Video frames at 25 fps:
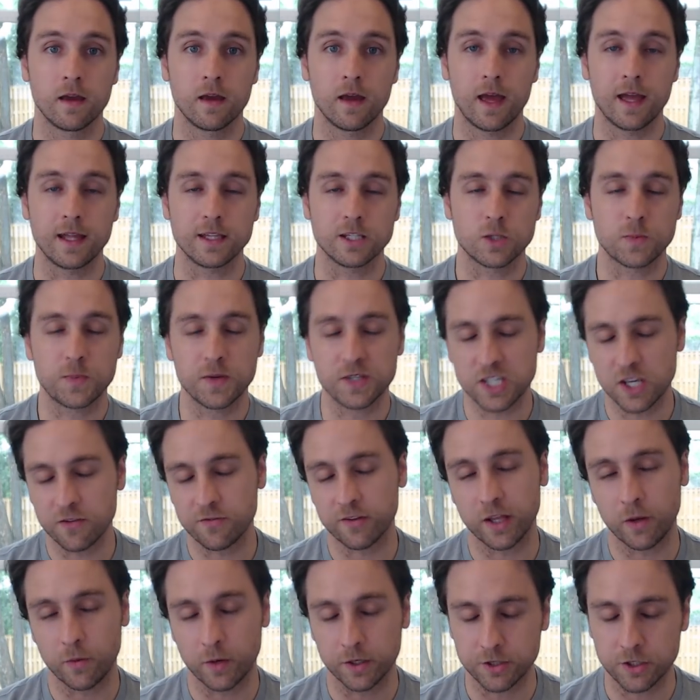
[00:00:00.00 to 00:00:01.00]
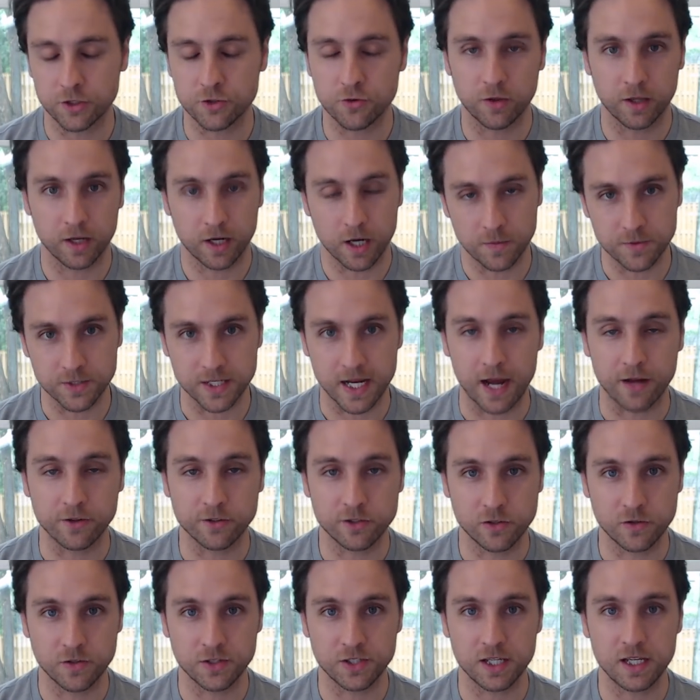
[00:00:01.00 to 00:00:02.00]
And specifically what this really comes down
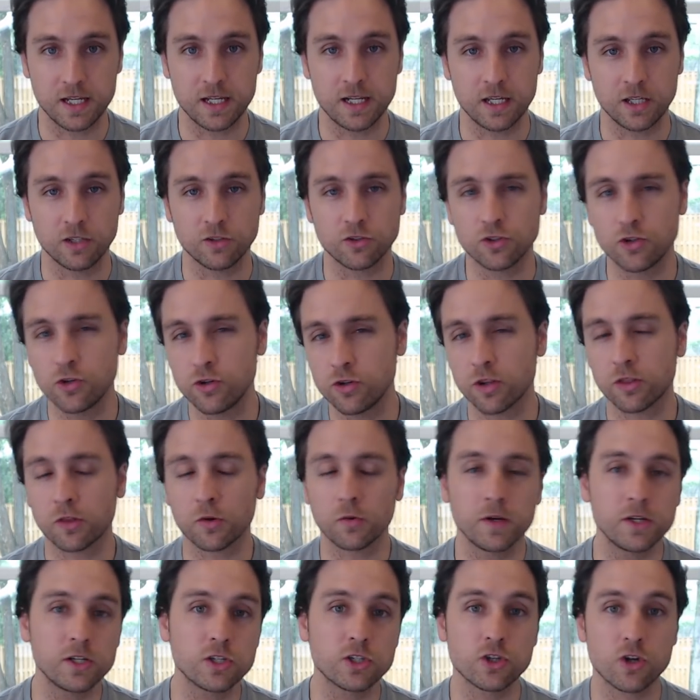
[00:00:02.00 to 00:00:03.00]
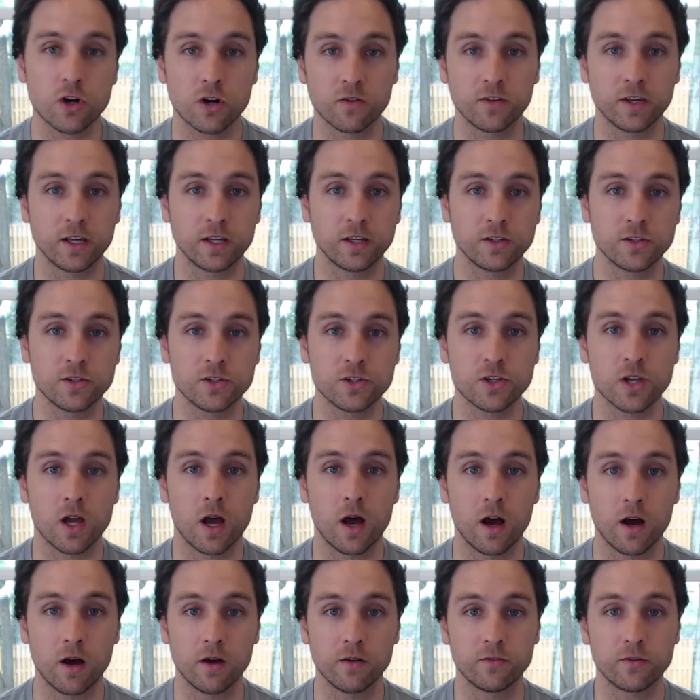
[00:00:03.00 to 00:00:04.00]
to is eating 2 to 3 servings
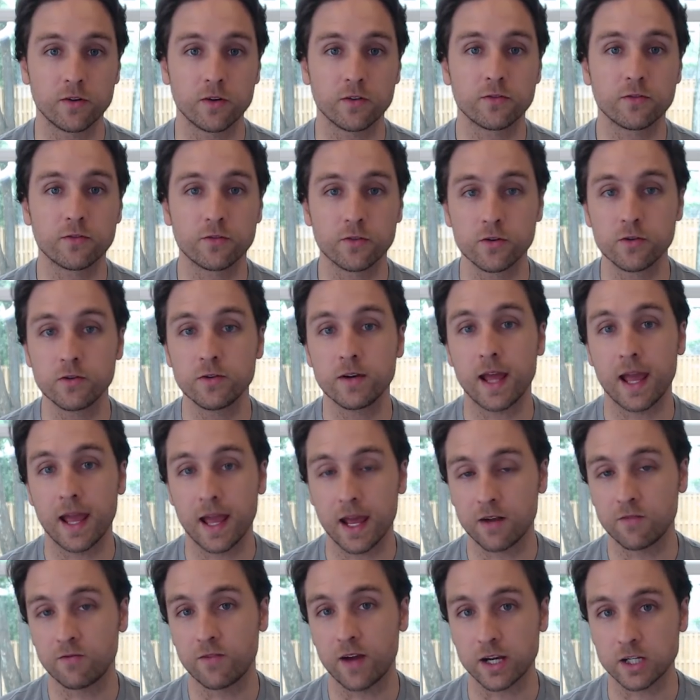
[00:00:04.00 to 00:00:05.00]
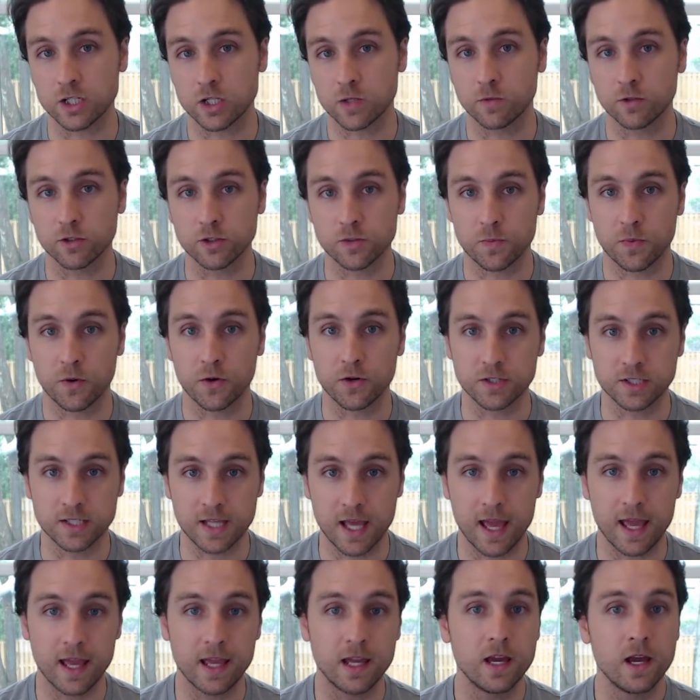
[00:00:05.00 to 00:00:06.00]
of fruit and vegetables per
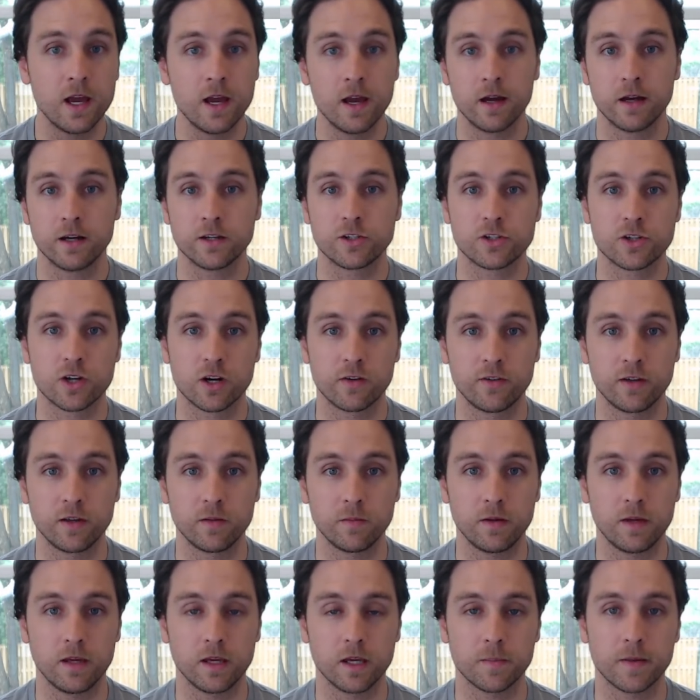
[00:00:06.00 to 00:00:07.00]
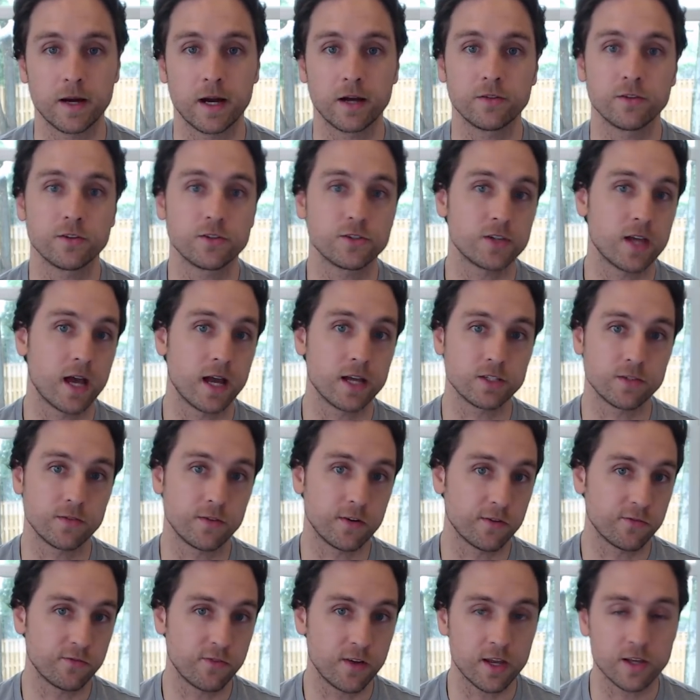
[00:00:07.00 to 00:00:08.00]
day, a serving being about the size of
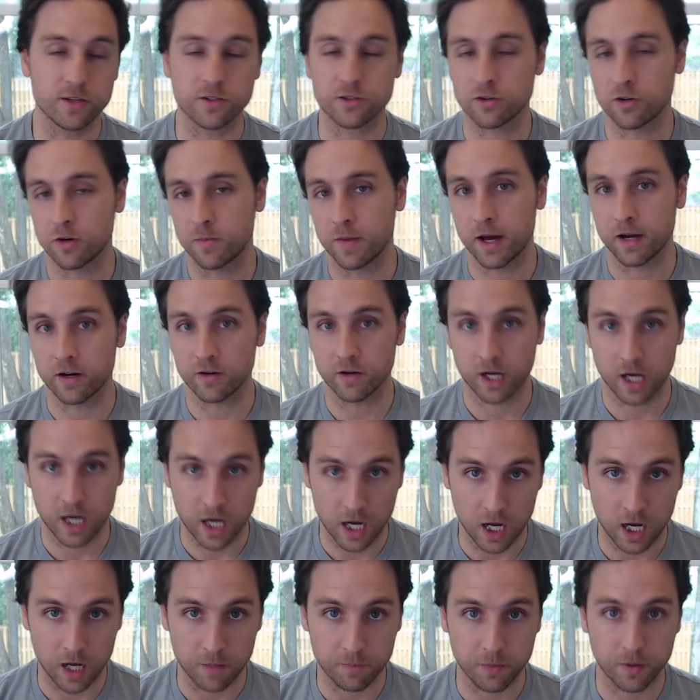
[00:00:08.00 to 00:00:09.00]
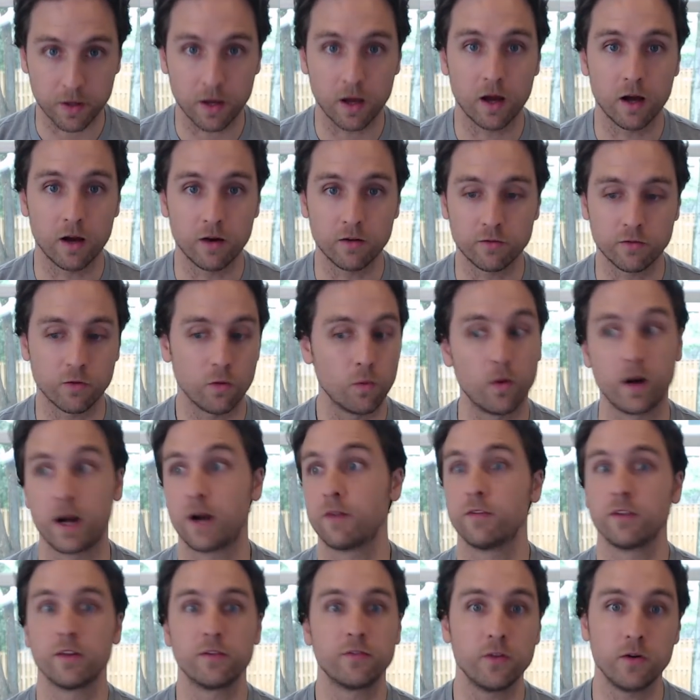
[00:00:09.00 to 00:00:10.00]
your fist or about a cup of
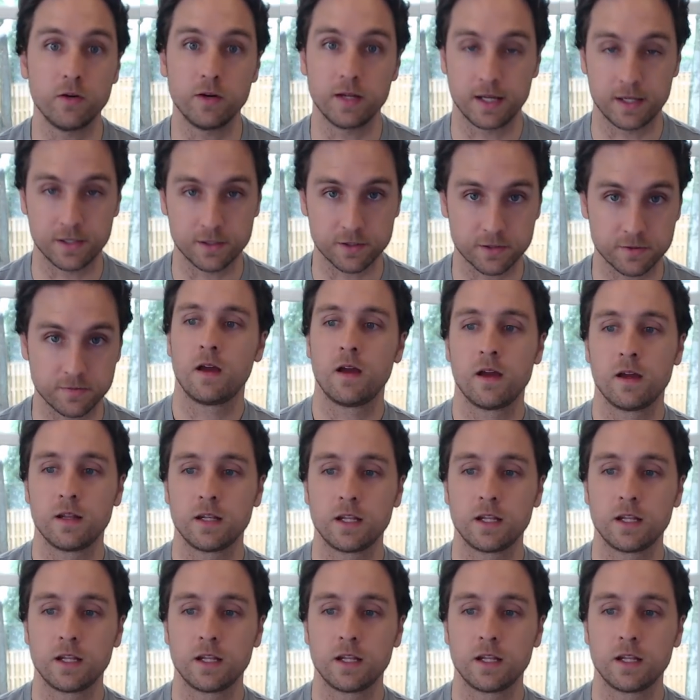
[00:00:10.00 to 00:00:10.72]
whatever the food is.